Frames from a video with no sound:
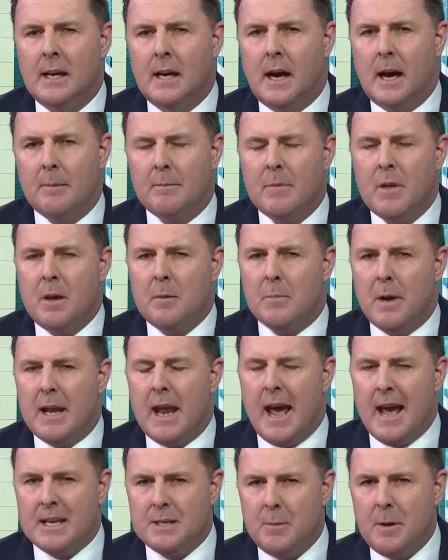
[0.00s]
But
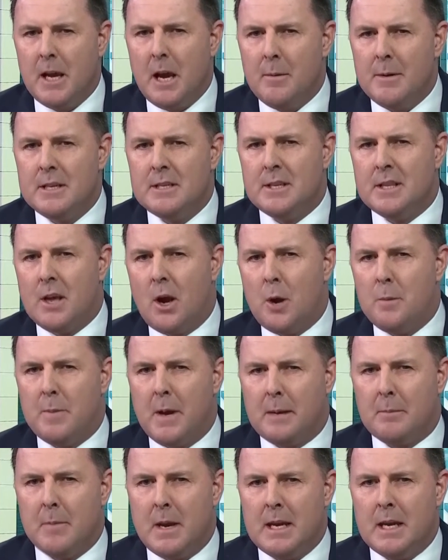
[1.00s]
as we go into the
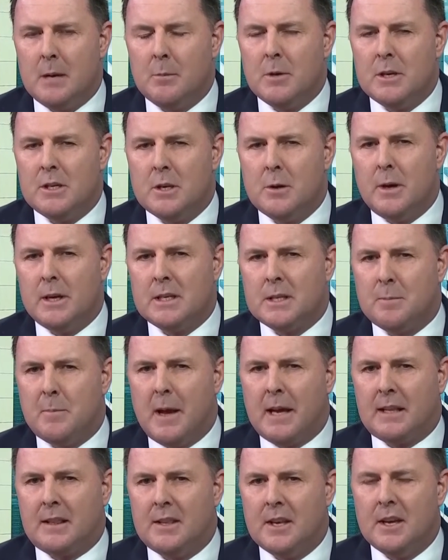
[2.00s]
OPEC meeting, we do
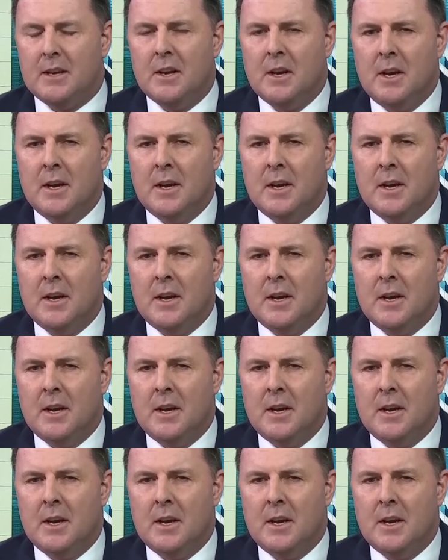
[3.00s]
expect that